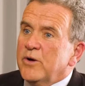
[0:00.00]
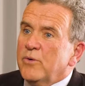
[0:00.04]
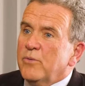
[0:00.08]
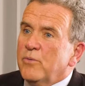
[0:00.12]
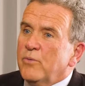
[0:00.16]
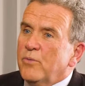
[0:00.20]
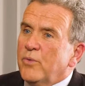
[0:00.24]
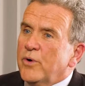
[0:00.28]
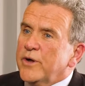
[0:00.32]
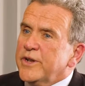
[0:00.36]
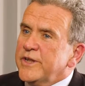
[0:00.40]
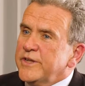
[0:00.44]

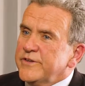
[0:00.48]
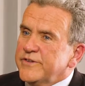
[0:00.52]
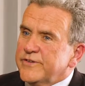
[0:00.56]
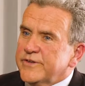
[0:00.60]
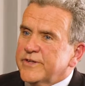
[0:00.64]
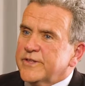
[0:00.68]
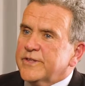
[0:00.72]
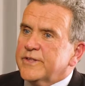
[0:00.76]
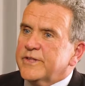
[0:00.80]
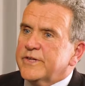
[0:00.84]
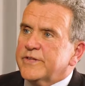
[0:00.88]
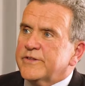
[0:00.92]
What is
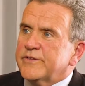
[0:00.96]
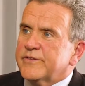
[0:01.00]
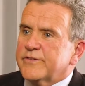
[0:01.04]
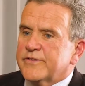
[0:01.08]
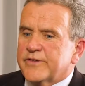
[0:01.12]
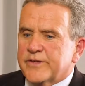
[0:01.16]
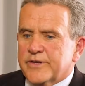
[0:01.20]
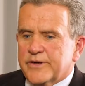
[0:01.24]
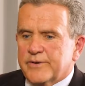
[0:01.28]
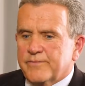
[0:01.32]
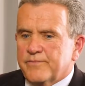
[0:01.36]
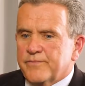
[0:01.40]
it
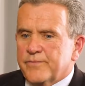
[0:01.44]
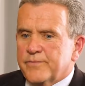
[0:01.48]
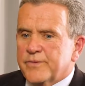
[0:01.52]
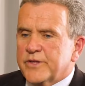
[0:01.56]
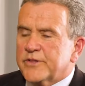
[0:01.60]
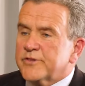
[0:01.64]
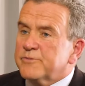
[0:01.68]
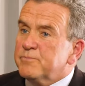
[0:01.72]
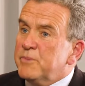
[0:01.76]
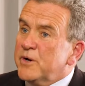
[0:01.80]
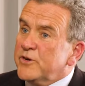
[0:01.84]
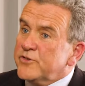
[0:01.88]

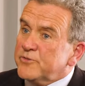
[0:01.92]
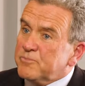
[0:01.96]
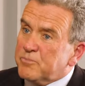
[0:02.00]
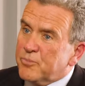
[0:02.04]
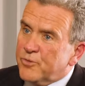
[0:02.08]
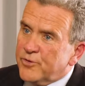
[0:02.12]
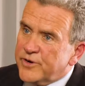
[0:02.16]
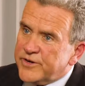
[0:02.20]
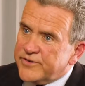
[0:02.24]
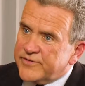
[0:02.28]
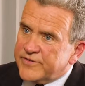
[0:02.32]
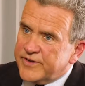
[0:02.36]
that's most
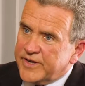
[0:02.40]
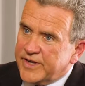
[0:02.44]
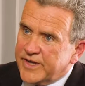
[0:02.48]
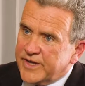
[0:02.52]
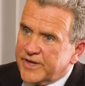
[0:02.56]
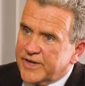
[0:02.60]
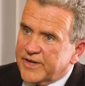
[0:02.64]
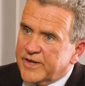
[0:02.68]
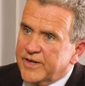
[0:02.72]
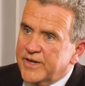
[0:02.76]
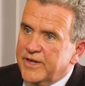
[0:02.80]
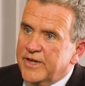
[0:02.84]

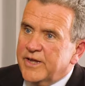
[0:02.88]
pressing,